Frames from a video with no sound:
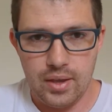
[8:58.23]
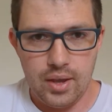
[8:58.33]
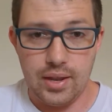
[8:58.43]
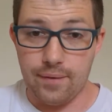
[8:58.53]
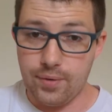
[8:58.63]

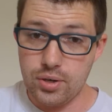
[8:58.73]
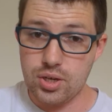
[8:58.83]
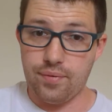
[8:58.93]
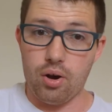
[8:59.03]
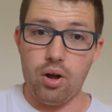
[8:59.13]
Now, first
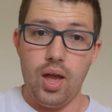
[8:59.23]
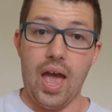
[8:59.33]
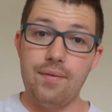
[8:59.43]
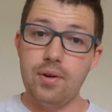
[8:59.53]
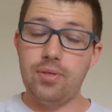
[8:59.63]
of all,
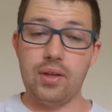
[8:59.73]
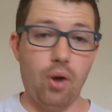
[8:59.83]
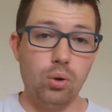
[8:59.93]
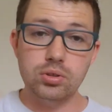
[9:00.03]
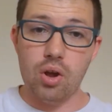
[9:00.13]
the
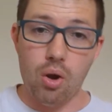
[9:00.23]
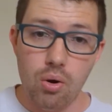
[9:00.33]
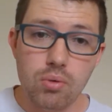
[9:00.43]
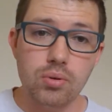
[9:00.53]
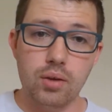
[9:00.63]
whole tone